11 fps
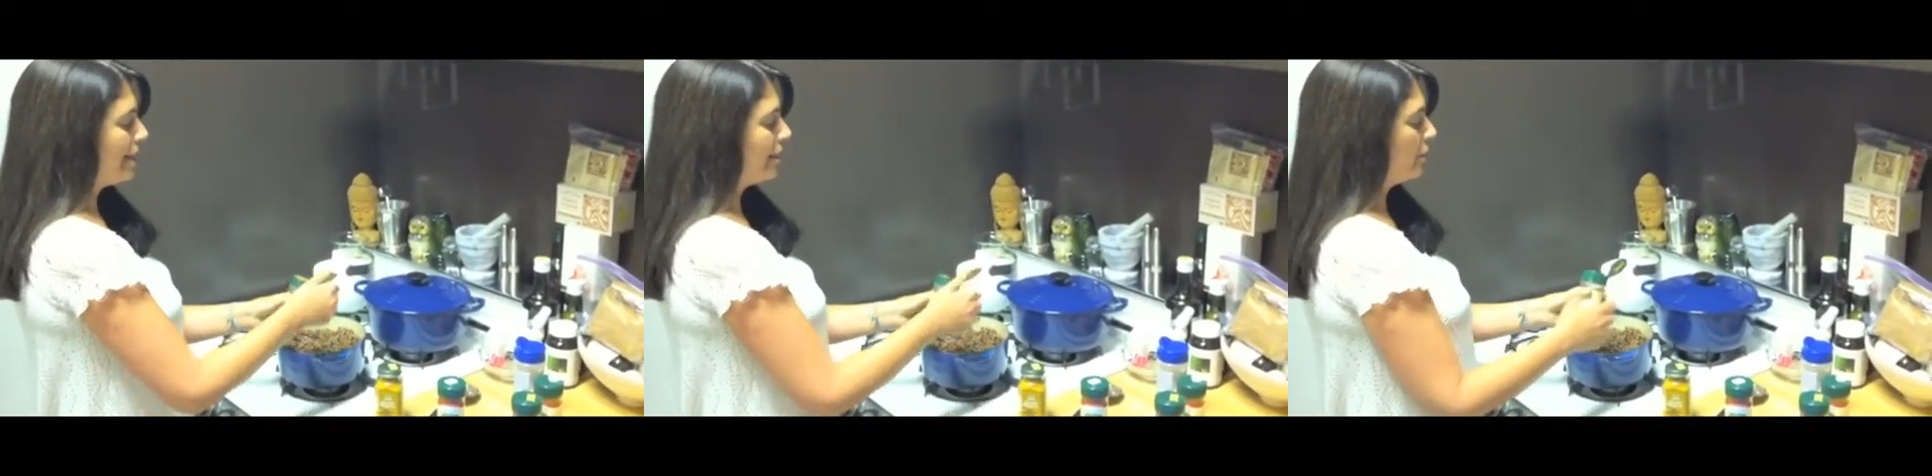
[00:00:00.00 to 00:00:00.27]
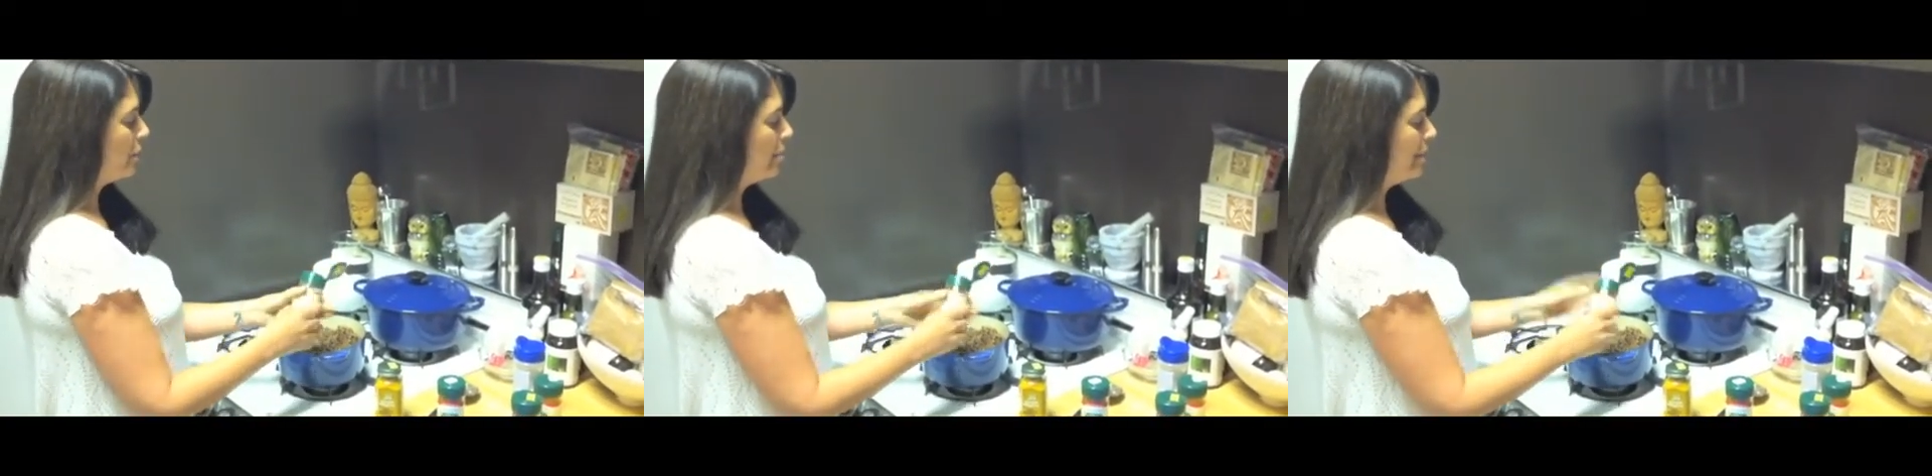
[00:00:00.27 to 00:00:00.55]
I
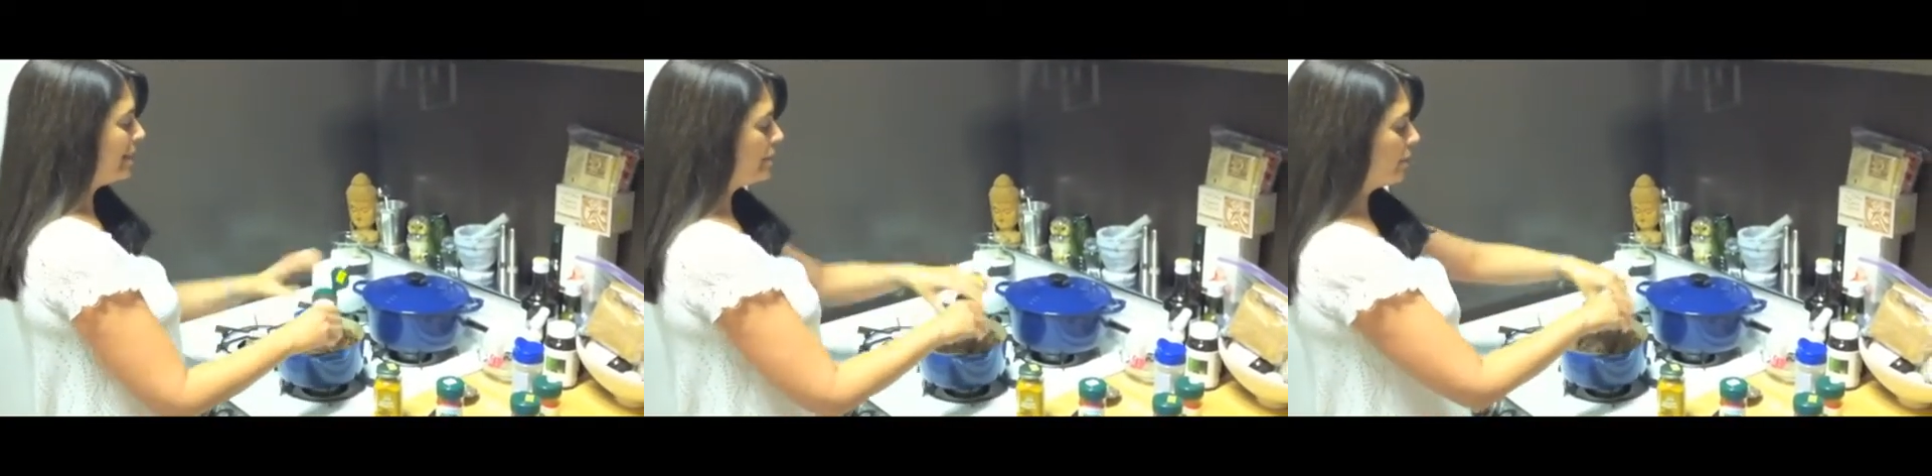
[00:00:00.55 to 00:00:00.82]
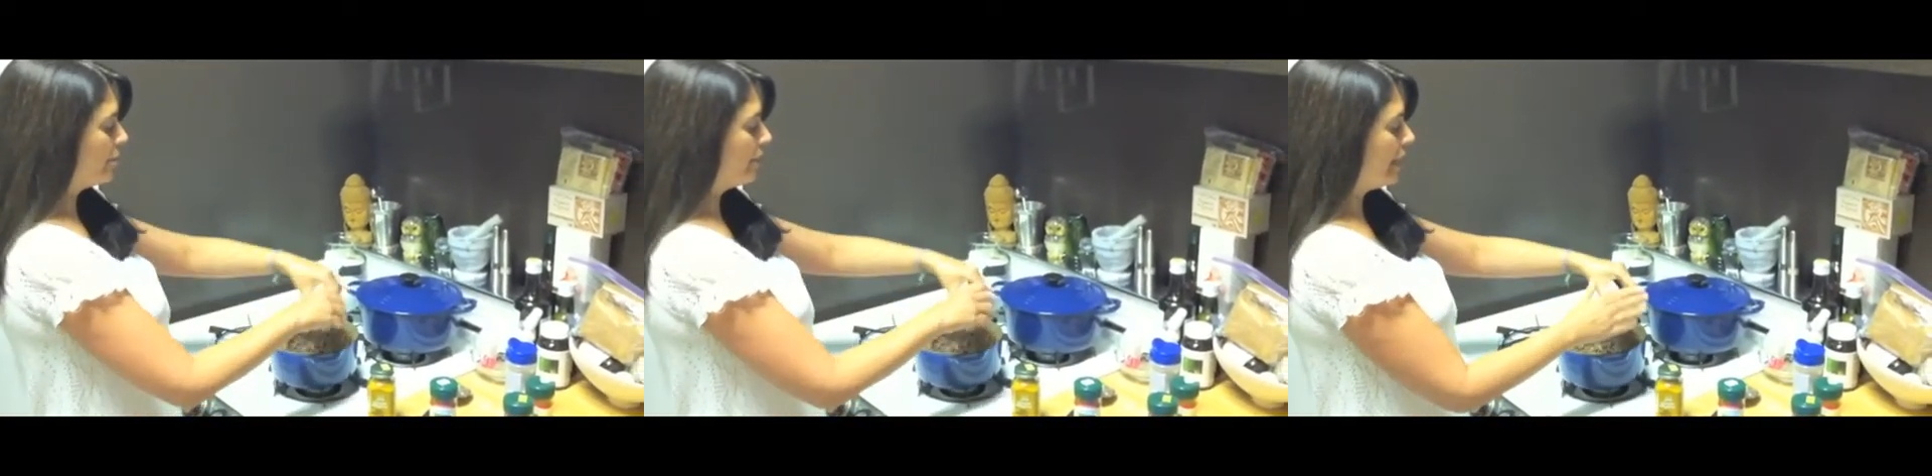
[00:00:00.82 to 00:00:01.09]
normally
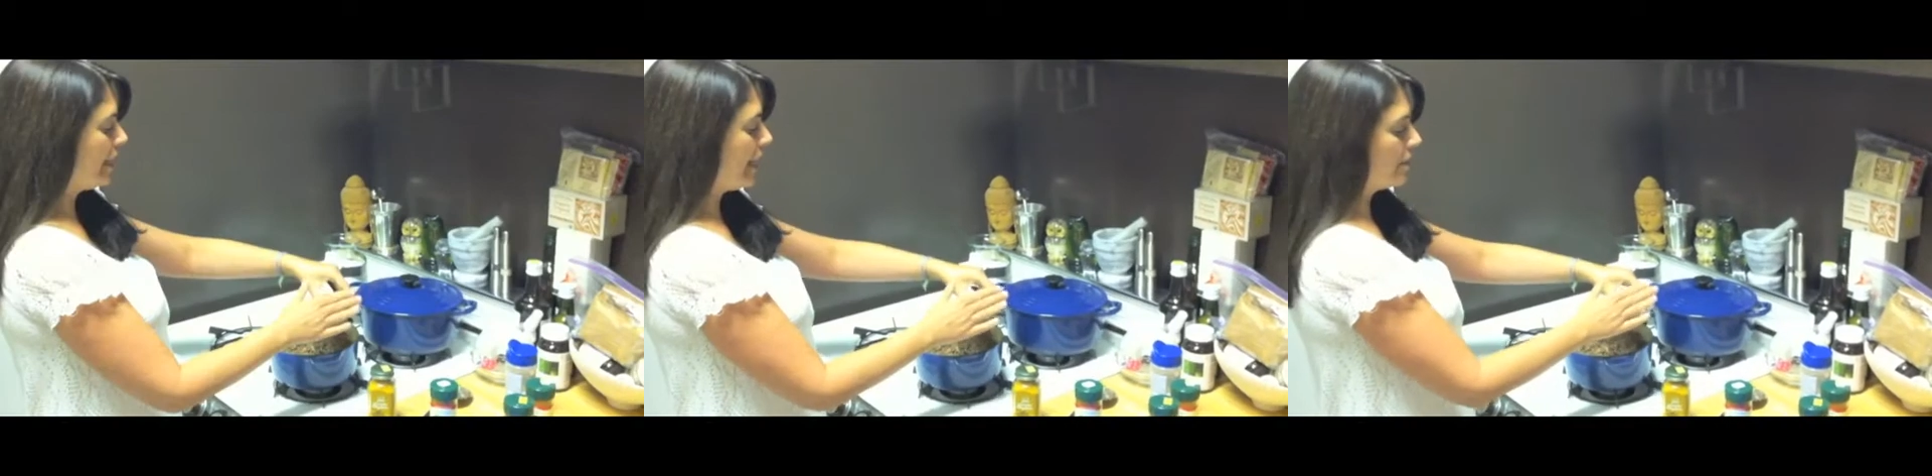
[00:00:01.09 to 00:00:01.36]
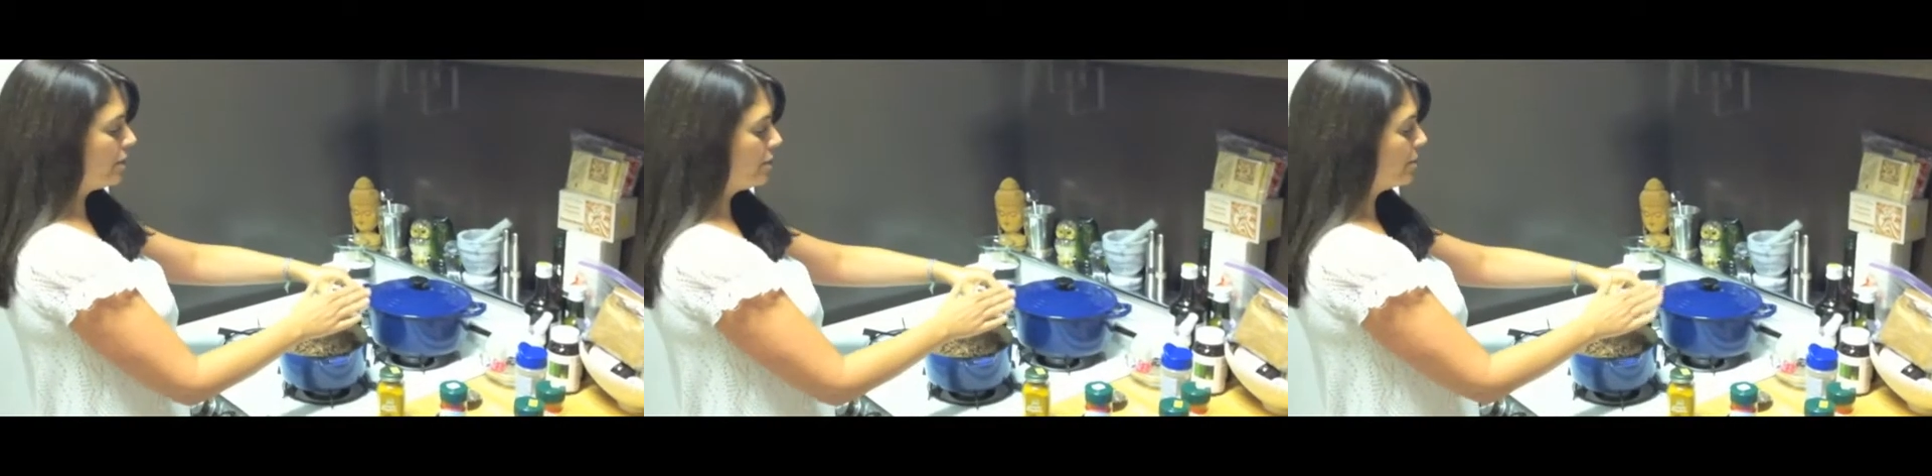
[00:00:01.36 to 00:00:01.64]
don't really
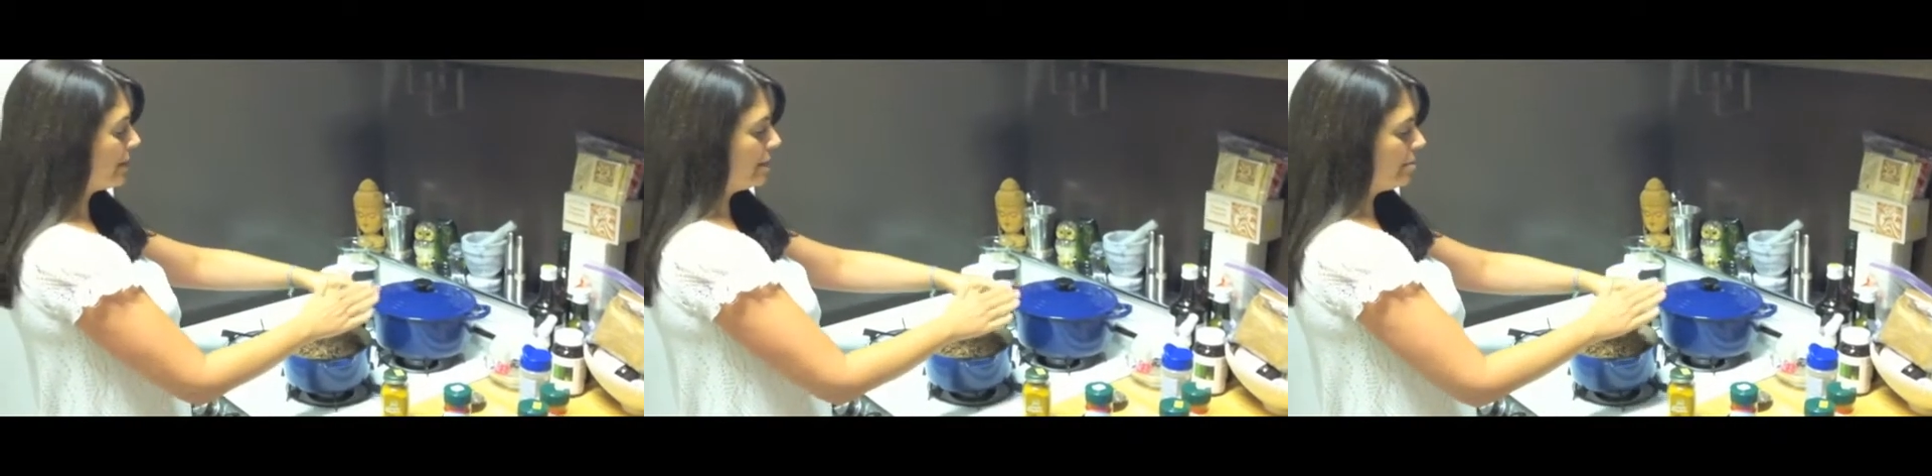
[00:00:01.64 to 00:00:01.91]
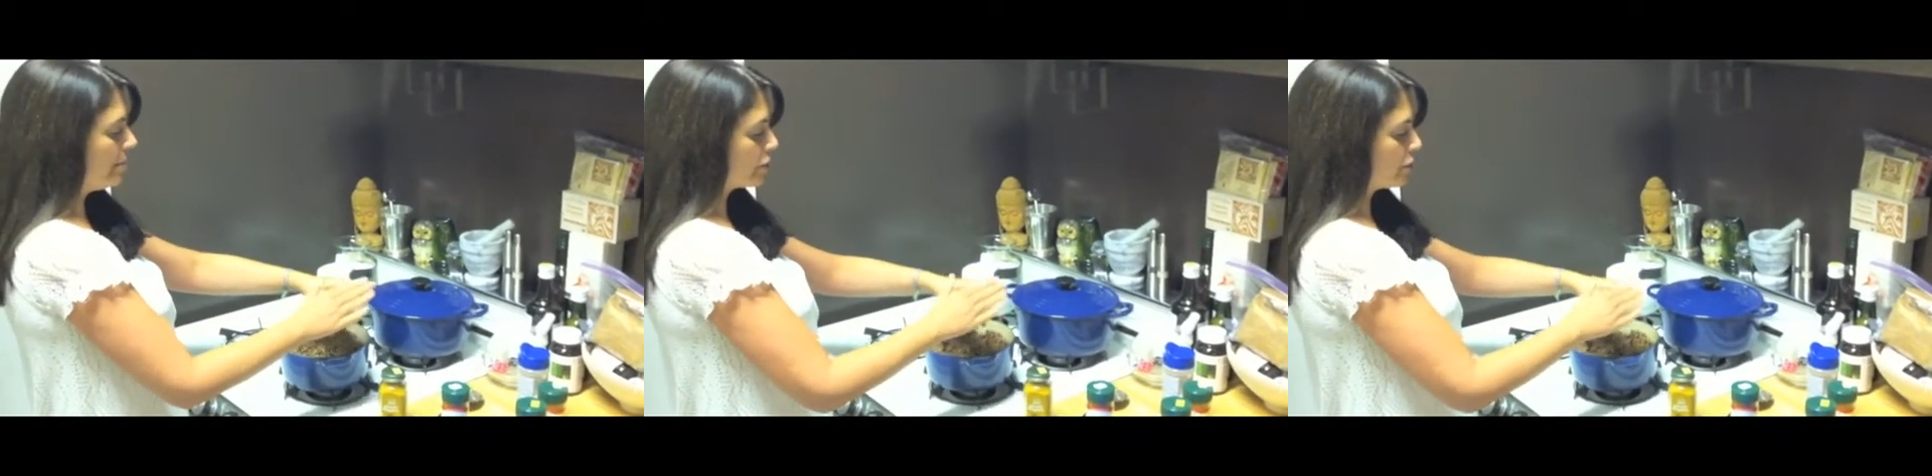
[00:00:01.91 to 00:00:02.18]
use any
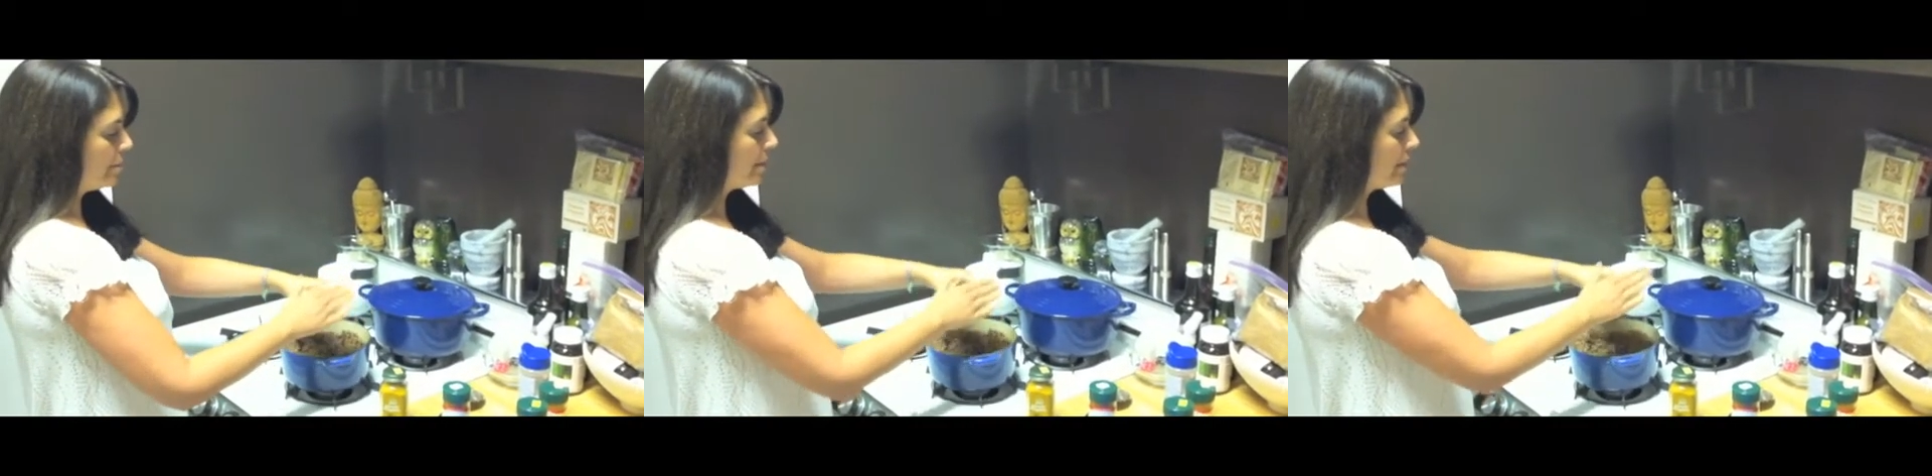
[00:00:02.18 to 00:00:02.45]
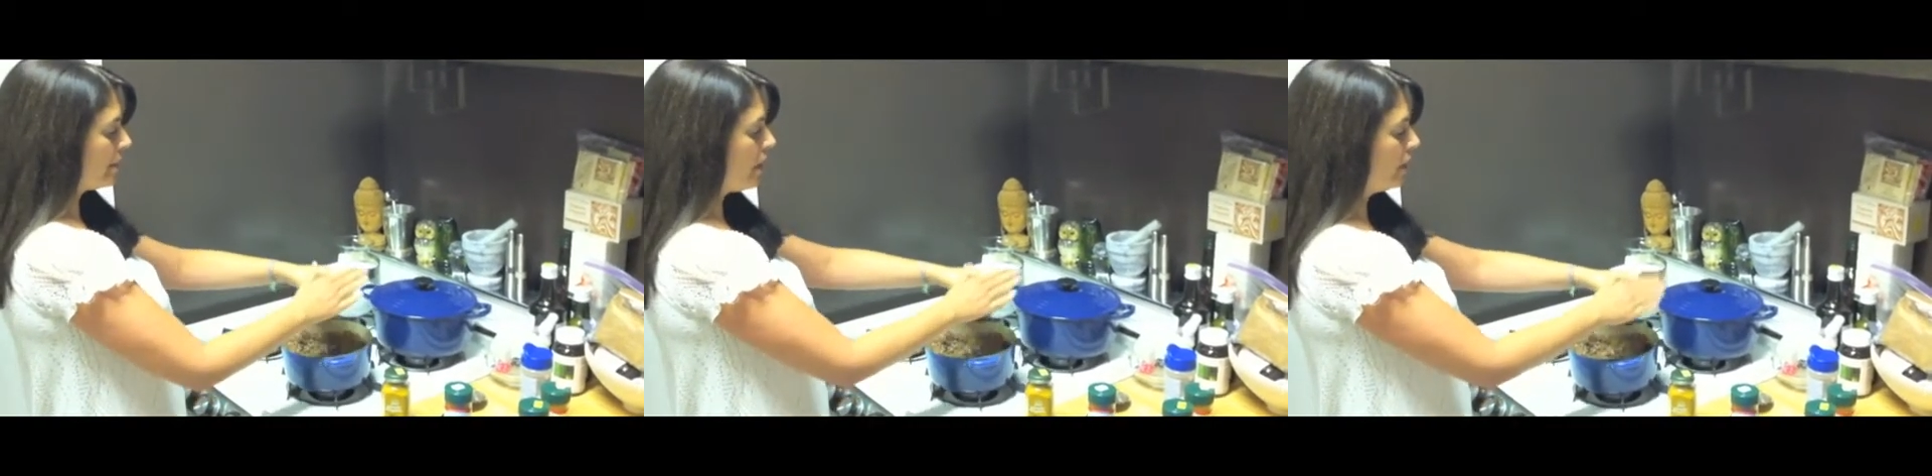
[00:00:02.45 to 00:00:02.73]
measurements
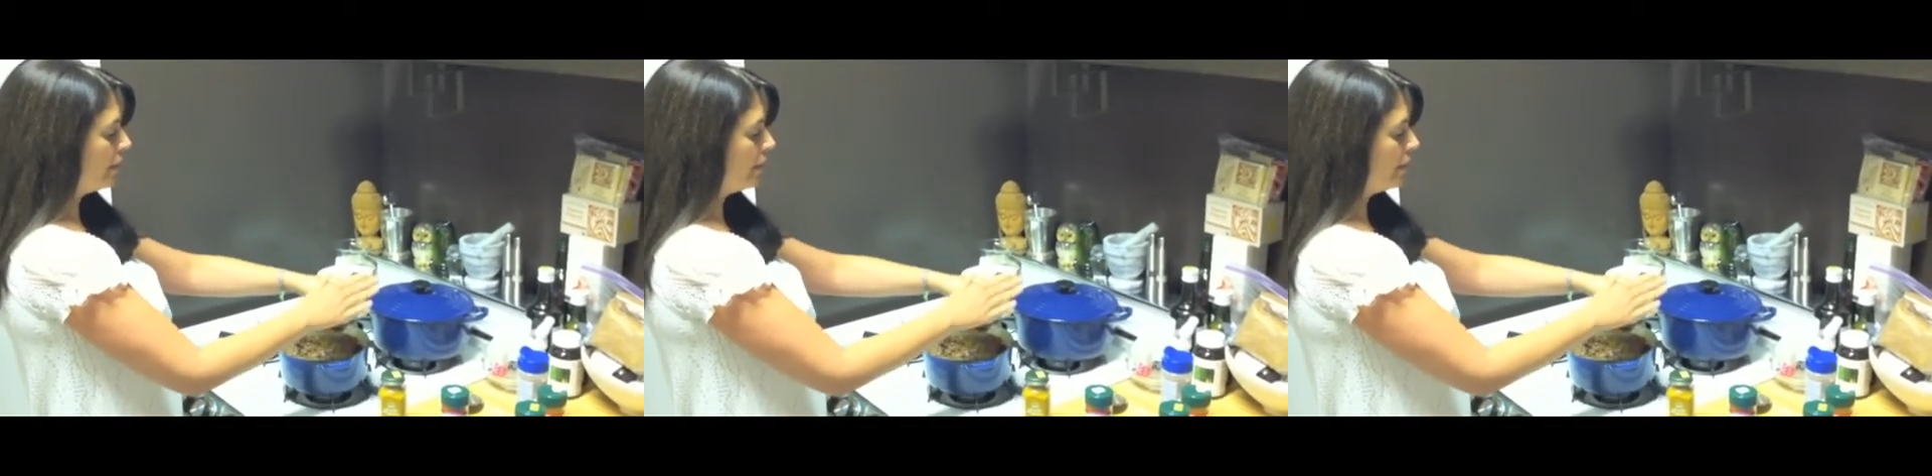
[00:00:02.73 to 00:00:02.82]
at all.